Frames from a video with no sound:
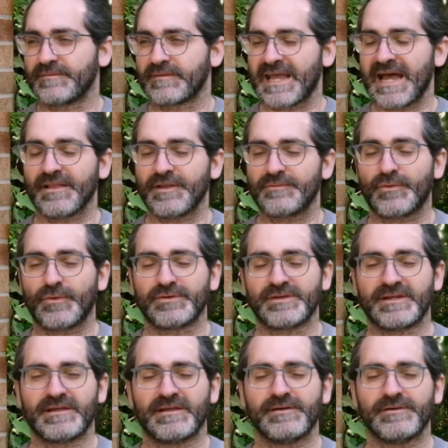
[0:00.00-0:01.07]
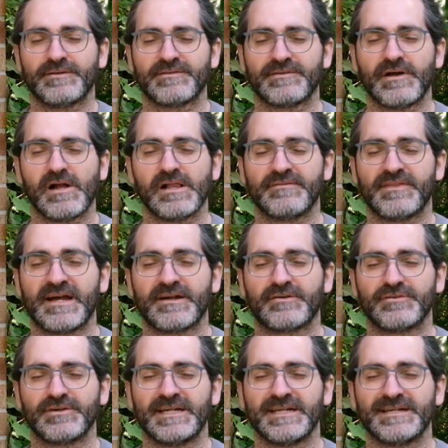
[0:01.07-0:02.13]
California hills and all of that
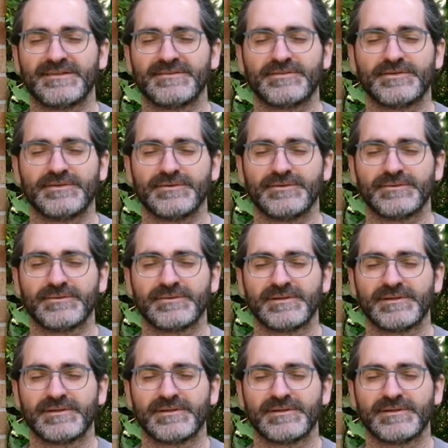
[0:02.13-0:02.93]
green into,